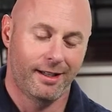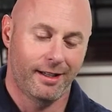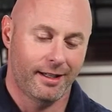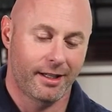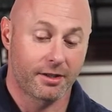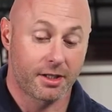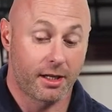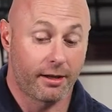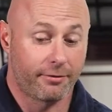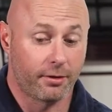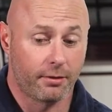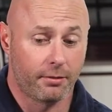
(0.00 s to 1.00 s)
it's
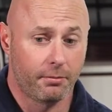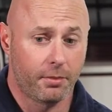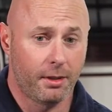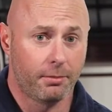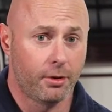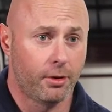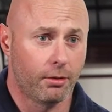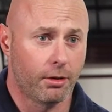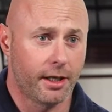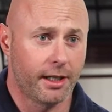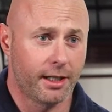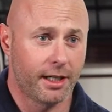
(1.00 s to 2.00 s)
tough for people who are
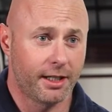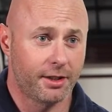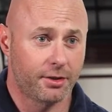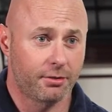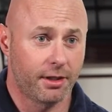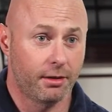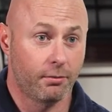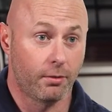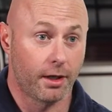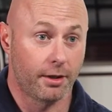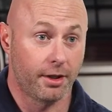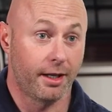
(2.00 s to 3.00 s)
in an industry
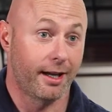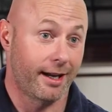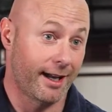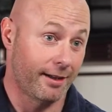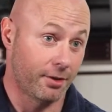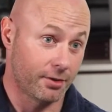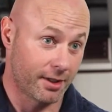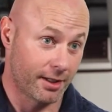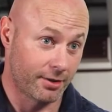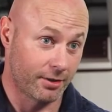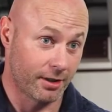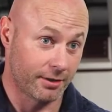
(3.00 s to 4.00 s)
where you got to have those kind
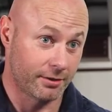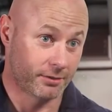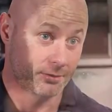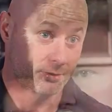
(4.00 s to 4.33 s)
of drugs